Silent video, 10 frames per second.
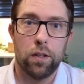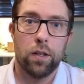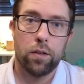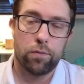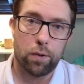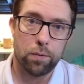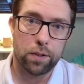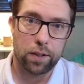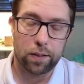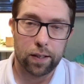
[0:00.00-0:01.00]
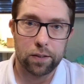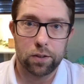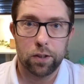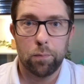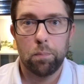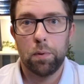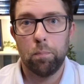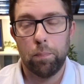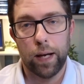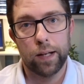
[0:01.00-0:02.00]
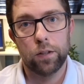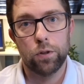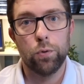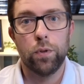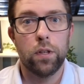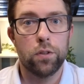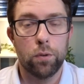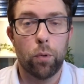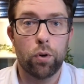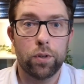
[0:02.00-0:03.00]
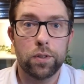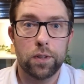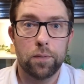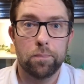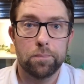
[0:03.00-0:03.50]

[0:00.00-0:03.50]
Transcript: from a dictatorship back to a democracy.